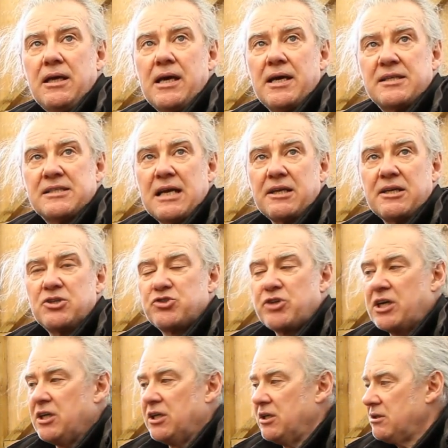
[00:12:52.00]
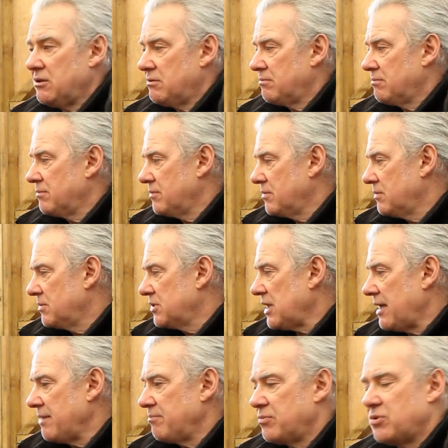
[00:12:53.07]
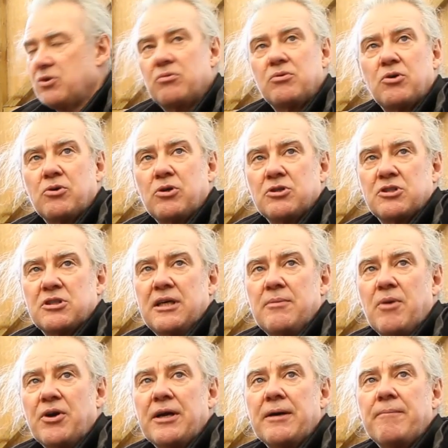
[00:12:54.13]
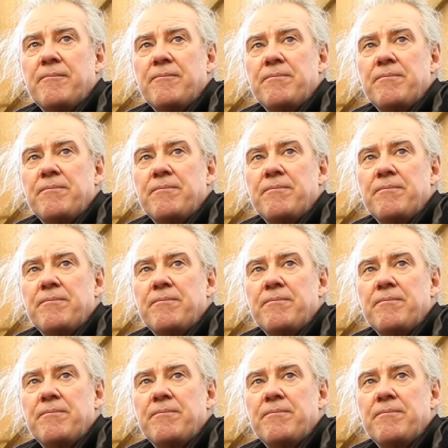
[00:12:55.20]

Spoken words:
Yeah, Italian tricolor. Type colour scheme on it.